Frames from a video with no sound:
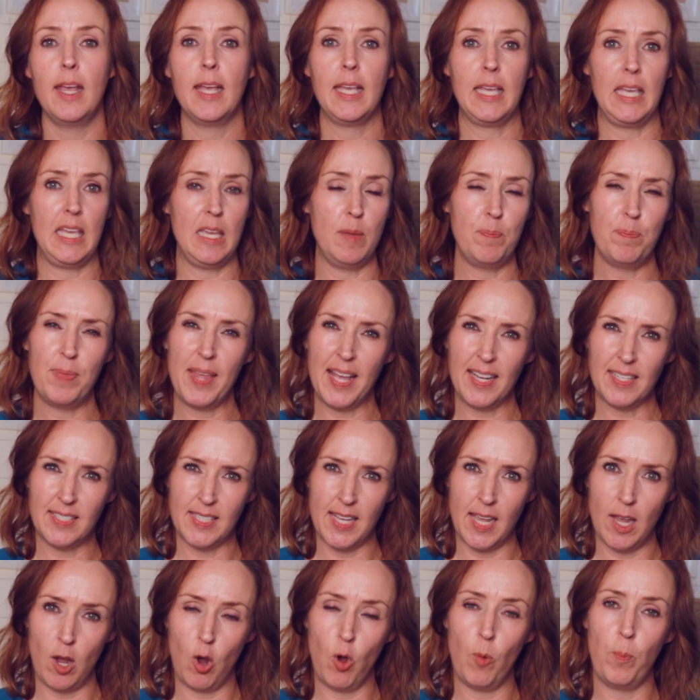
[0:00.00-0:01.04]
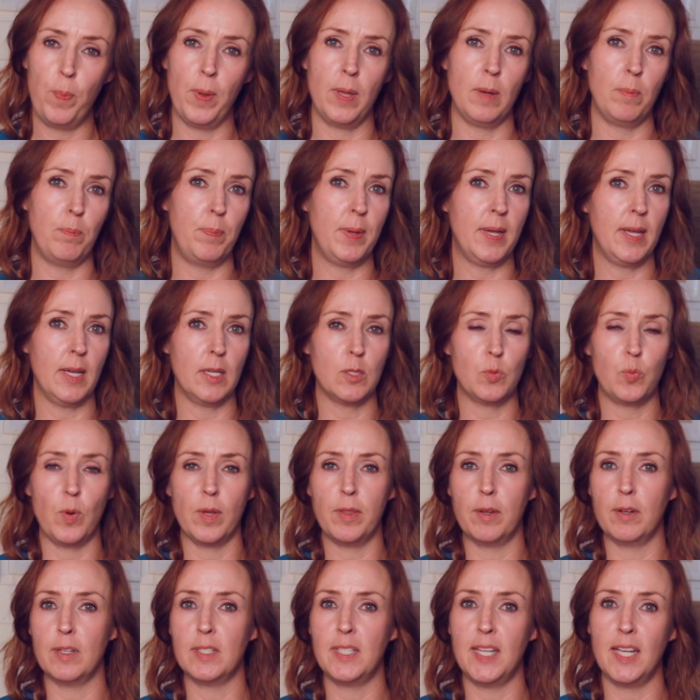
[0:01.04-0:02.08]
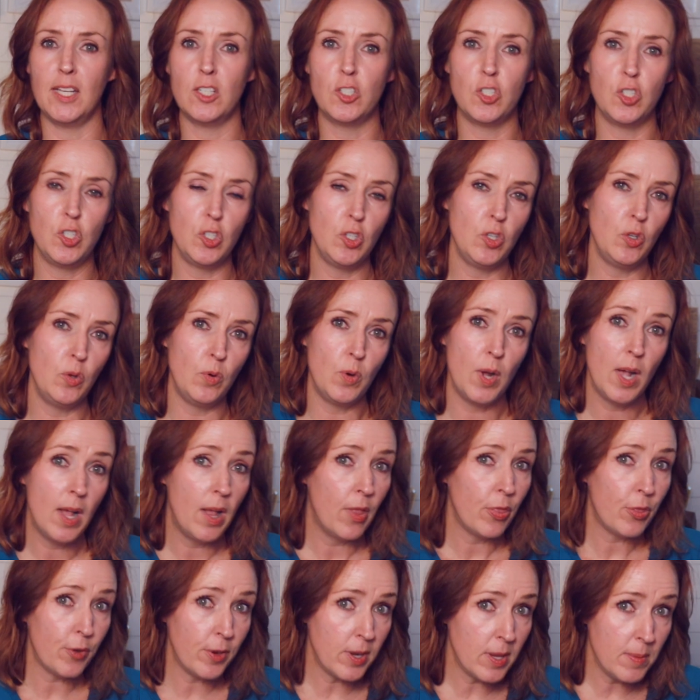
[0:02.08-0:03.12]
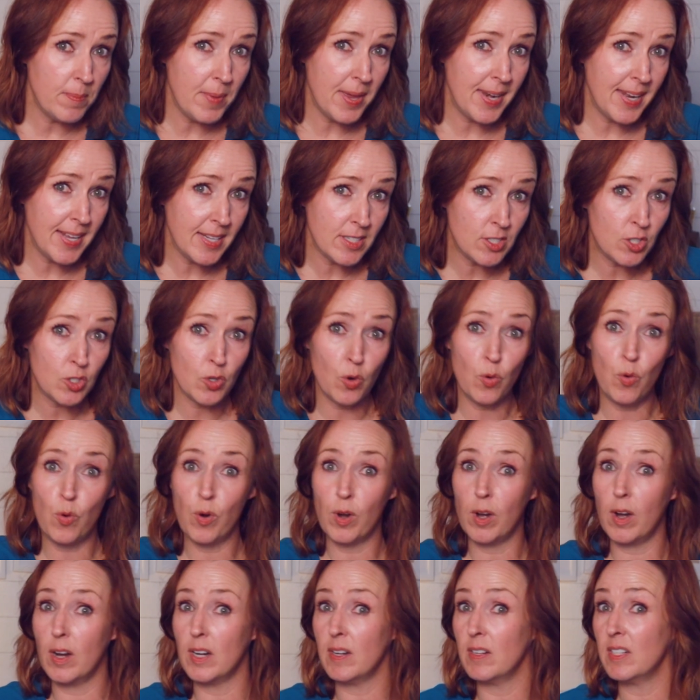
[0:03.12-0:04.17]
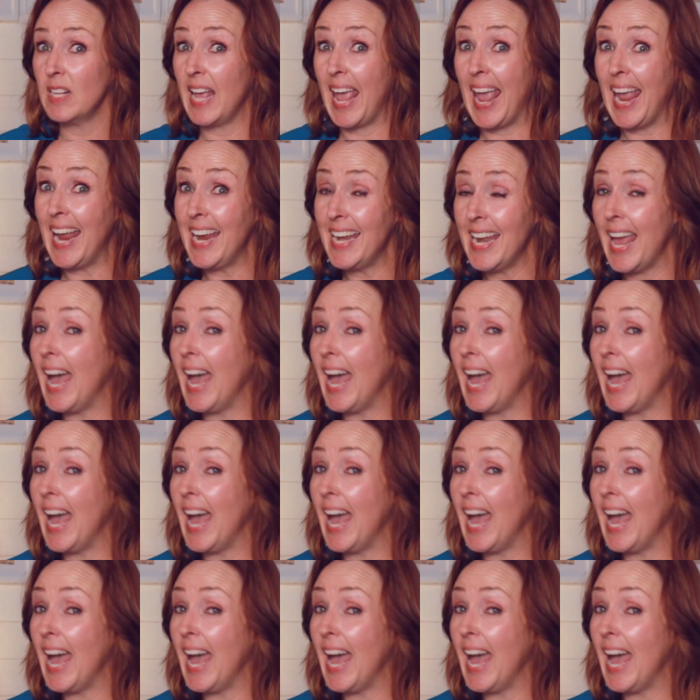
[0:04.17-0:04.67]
Keep that day open, because whether it takes you 30 minutes or 8